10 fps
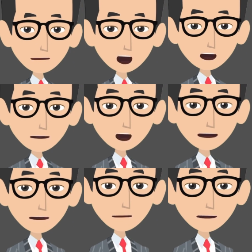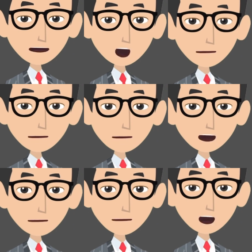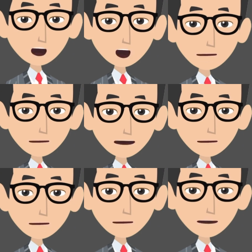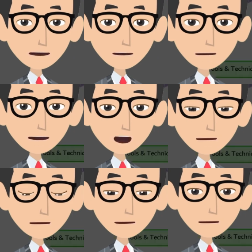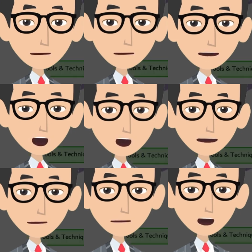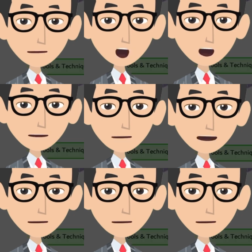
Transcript: key inputs used from organizational process asserts during this control scope